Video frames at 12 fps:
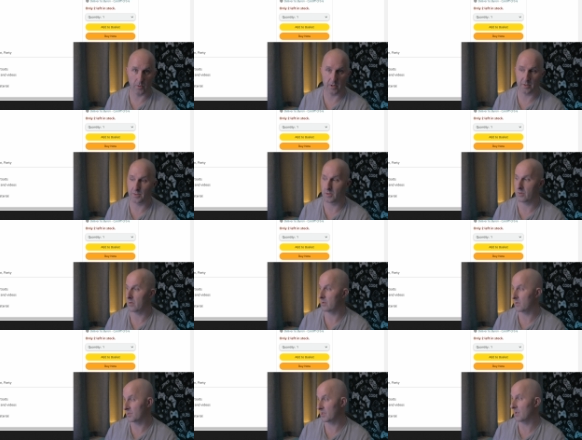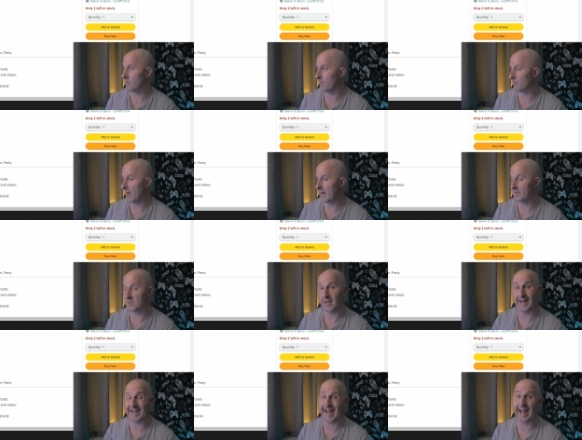with the, the cheaper brands.
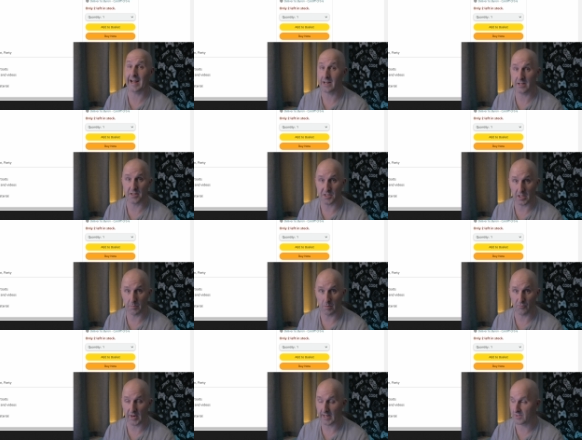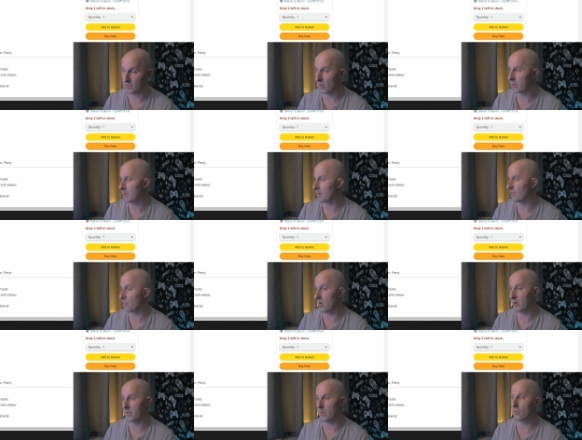And I had the cheaper brands, don't get me
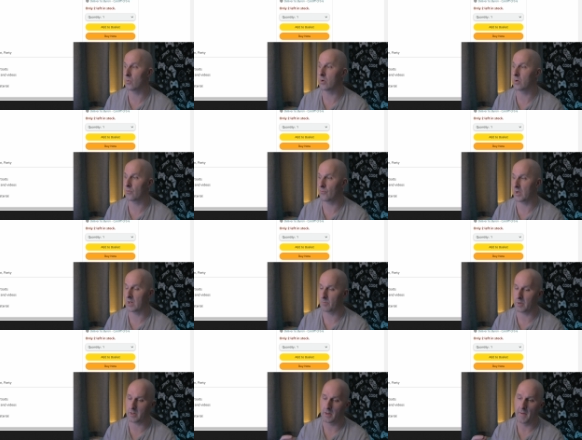wrong, they work great, but